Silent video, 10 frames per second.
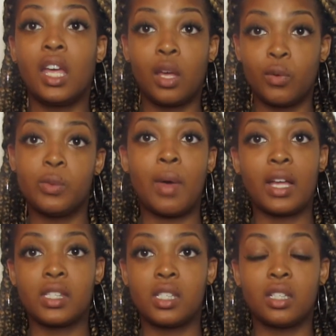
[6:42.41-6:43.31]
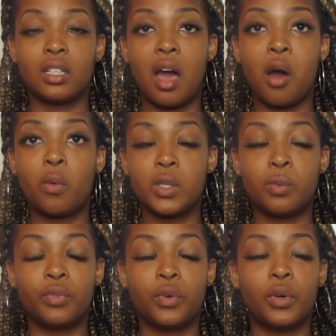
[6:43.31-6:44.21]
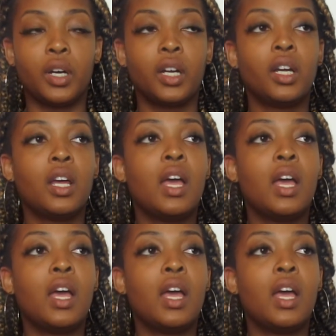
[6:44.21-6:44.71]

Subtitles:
it was back to how it was before.